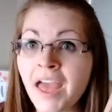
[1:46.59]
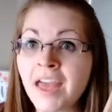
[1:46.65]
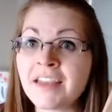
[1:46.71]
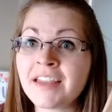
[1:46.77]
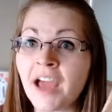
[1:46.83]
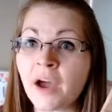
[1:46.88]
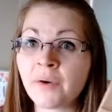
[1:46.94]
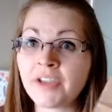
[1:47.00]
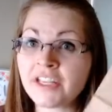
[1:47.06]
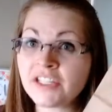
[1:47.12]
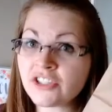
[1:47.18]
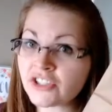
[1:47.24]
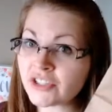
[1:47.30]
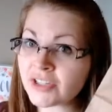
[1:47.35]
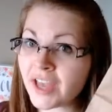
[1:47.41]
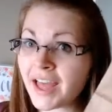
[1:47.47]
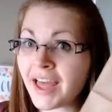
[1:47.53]
Now
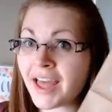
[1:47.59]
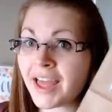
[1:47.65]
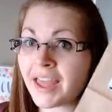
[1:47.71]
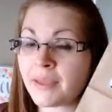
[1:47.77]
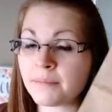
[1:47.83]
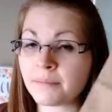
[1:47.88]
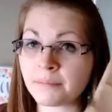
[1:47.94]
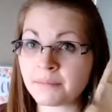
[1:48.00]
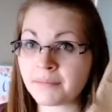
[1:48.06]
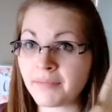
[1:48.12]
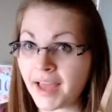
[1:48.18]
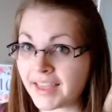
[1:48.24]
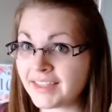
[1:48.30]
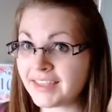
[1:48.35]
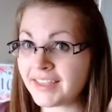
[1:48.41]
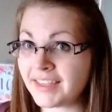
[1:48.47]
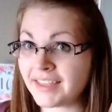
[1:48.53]
each time
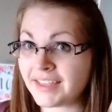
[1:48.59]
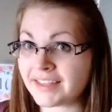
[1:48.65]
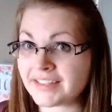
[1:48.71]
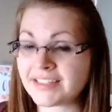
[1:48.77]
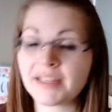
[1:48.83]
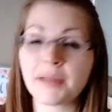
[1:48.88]
my kids,